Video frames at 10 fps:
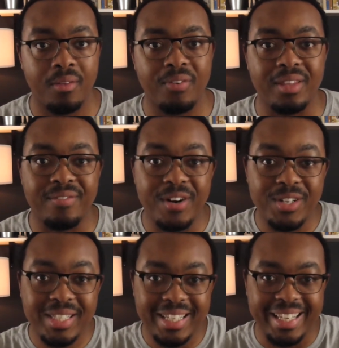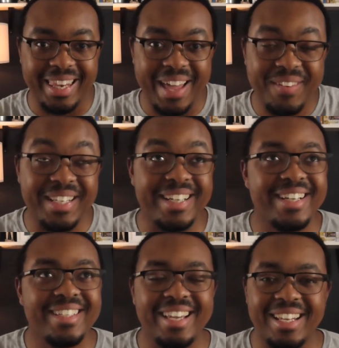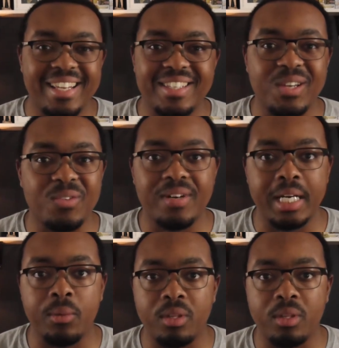For the first 11 years, and it's so funny,